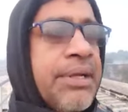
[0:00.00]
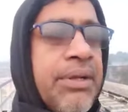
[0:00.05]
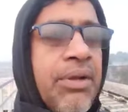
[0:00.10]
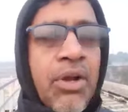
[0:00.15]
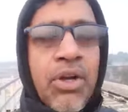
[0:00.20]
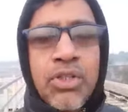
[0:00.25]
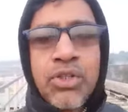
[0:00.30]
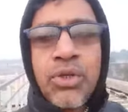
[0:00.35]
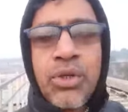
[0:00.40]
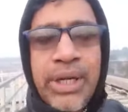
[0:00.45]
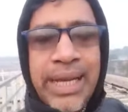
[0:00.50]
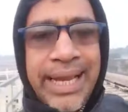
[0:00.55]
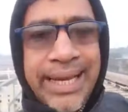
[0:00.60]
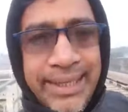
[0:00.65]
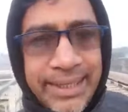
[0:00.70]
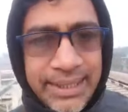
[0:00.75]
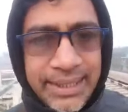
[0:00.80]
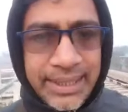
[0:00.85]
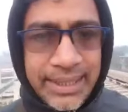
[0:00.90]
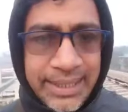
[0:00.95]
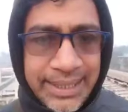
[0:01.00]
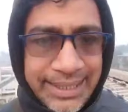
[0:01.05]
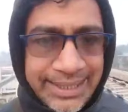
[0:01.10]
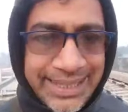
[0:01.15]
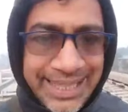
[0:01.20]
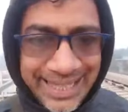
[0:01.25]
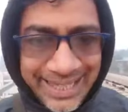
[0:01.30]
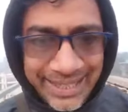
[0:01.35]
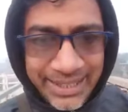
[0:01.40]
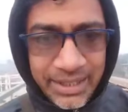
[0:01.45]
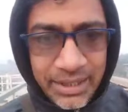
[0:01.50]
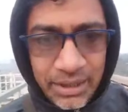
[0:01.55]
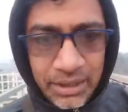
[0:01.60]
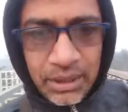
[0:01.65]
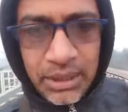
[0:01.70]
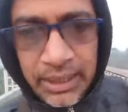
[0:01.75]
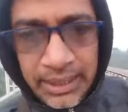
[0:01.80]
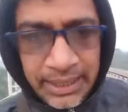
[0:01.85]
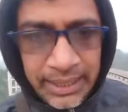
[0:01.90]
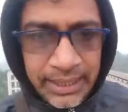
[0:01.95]
You also can think
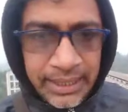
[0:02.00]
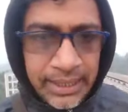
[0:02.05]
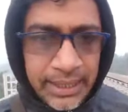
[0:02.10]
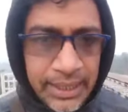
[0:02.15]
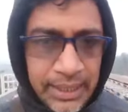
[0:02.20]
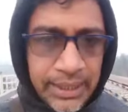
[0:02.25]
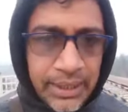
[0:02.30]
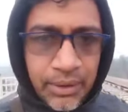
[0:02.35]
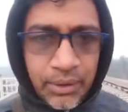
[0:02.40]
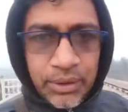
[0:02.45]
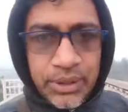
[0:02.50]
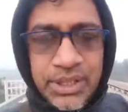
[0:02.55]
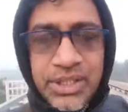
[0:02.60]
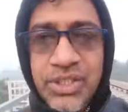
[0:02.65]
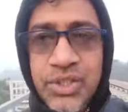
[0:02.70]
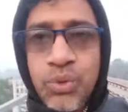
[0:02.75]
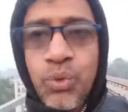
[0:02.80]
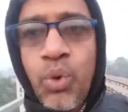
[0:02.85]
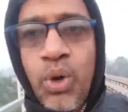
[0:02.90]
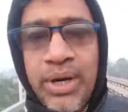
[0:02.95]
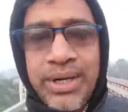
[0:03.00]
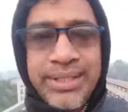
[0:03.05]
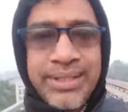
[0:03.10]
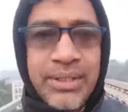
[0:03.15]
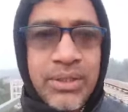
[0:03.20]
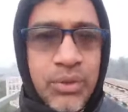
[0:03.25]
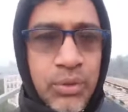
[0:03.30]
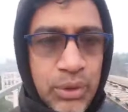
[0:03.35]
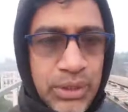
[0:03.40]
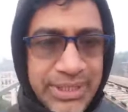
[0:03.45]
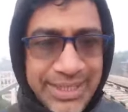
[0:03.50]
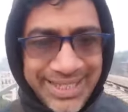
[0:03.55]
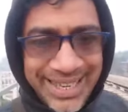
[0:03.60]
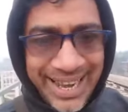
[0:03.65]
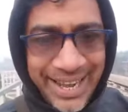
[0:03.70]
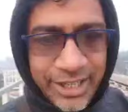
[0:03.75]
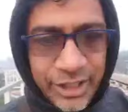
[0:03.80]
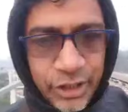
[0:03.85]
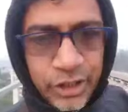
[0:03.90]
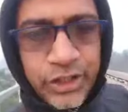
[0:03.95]
with these words, with this
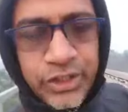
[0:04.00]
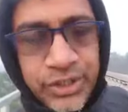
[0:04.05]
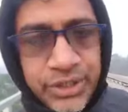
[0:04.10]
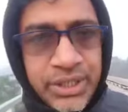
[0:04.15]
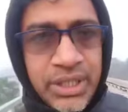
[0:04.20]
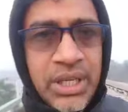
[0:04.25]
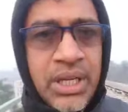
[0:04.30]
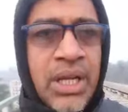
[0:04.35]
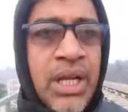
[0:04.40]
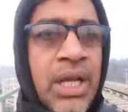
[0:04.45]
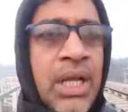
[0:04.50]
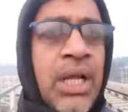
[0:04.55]
sentence.